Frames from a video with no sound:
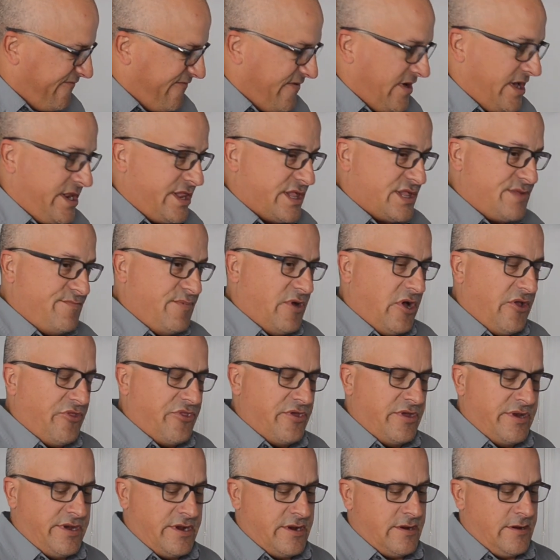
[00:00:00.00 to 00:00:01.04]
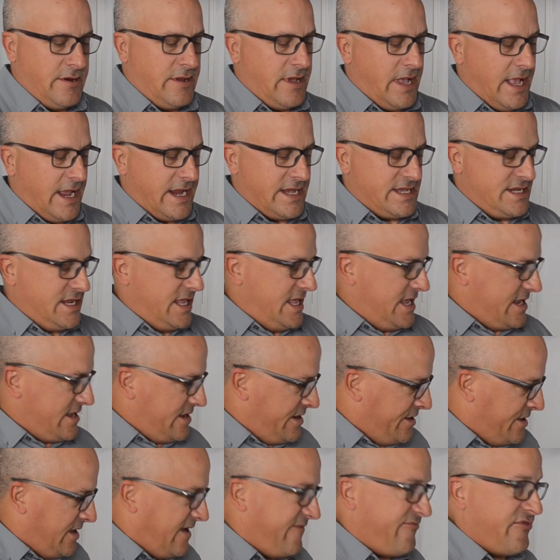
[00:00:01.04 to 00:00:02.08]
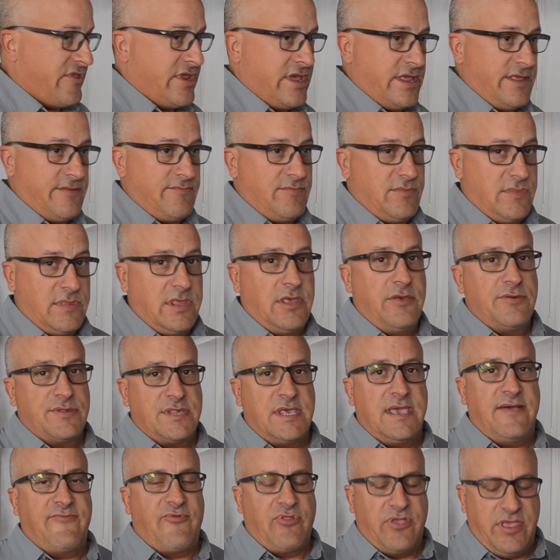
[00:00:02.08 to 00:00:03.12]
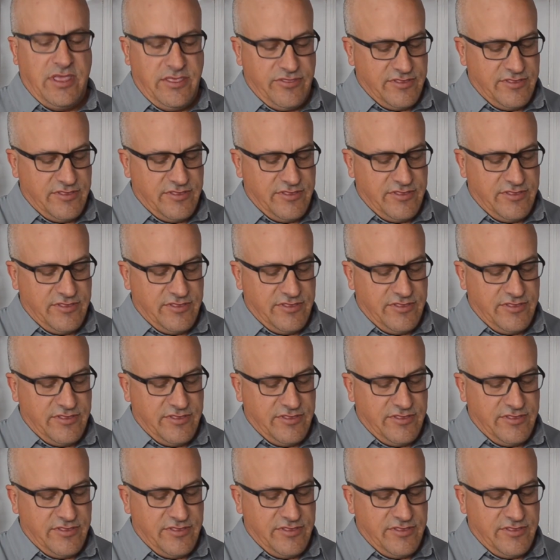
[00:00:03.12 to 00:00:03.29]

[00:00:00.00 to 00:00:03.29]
finest belt on there, I can take a knife that I use heavily.